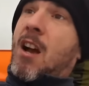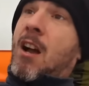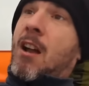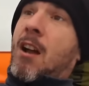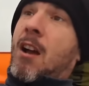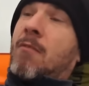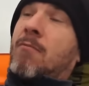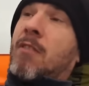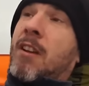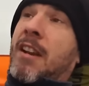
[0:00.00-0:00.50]

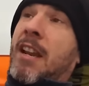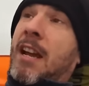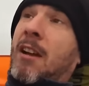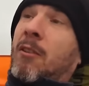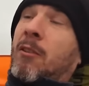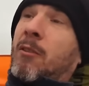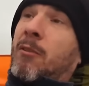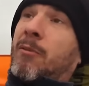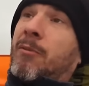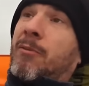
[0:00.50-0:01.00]
I run
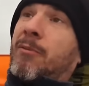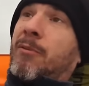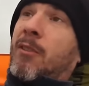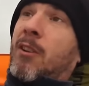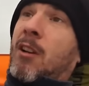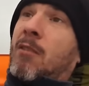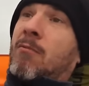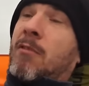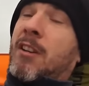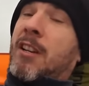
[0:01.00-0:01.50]
out
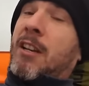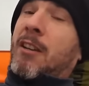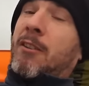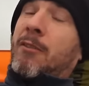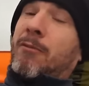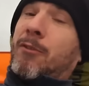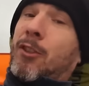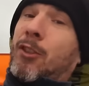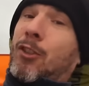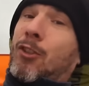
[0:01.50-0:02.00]

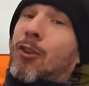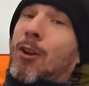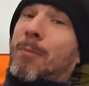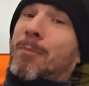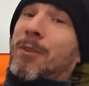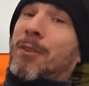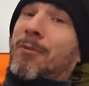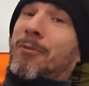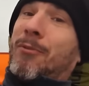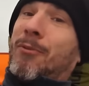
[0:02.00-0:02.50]
of
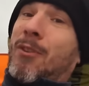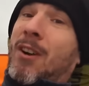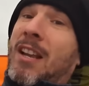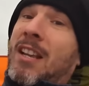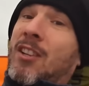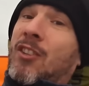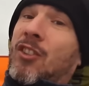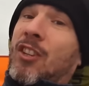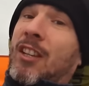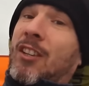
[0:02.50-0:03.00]
descriptive
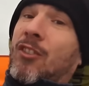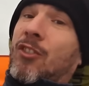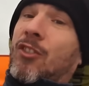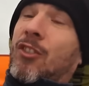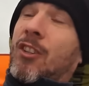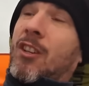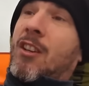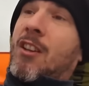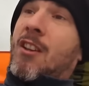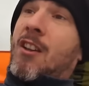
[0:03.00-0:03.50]

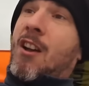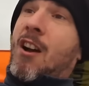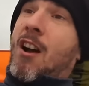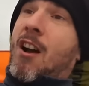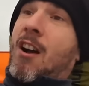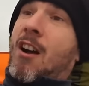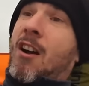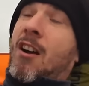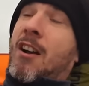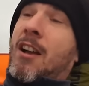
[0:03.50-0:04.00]
phrases.
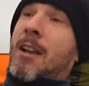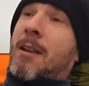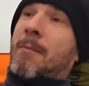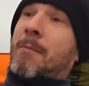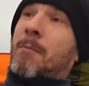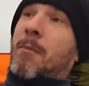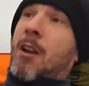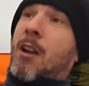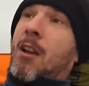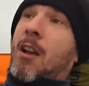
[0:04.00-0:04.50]

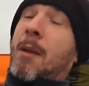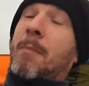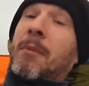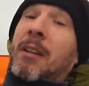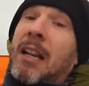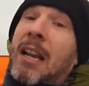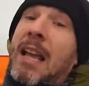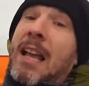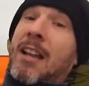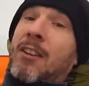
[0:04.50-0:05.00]
I'm
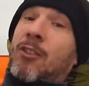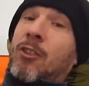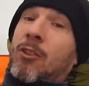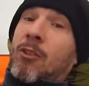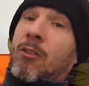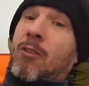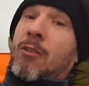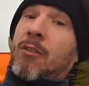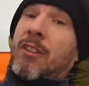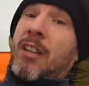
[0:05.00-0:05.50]
glad you're
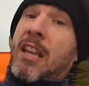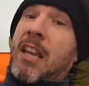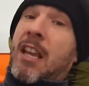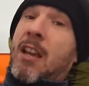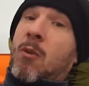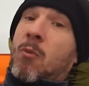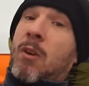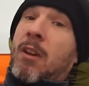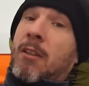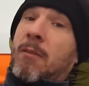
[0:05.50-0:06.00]
not
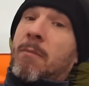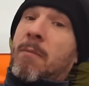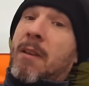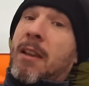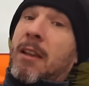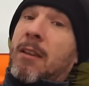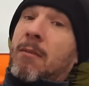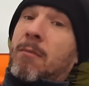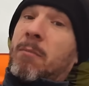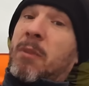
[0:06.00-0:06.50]
here with
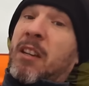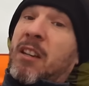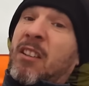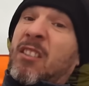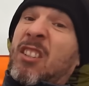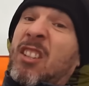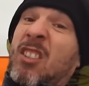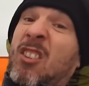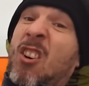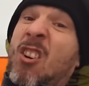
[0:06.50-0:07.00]
me,
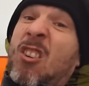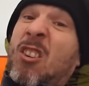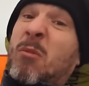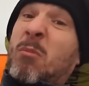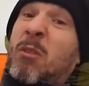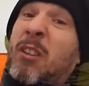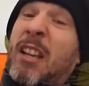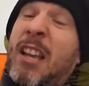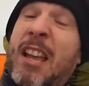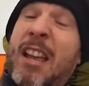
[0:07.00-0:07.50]
because it's
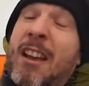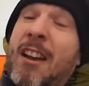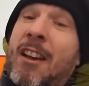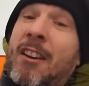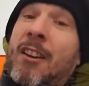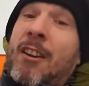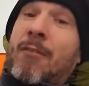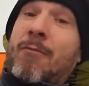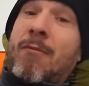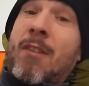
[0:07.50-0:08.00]
horrible here
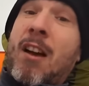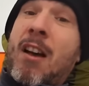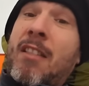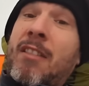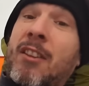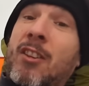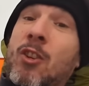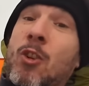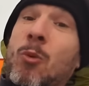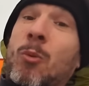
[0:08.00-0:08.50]
and I'd
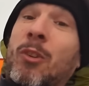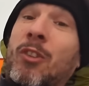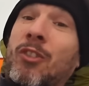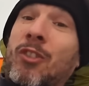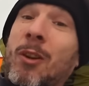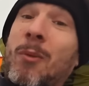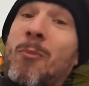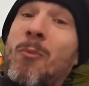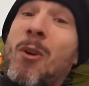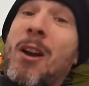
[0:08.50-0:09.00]
rather you were
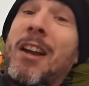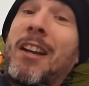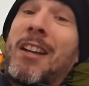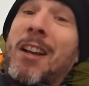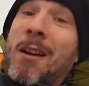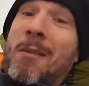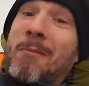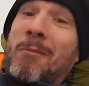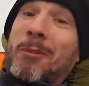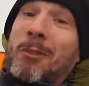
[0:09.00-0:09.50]
somewhere
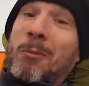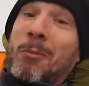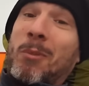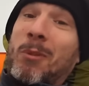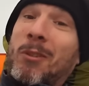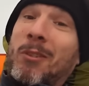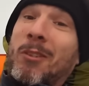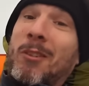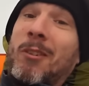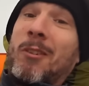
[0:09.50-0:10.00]

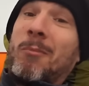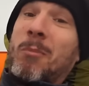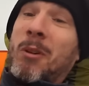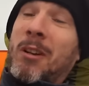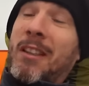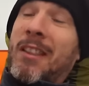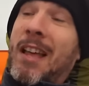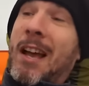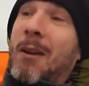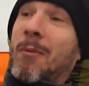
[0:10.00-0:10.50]
comfortable,
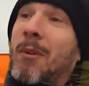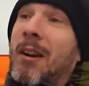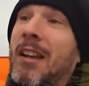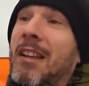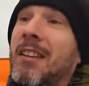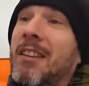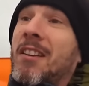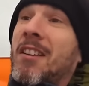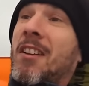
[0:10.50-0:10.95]
put it that way.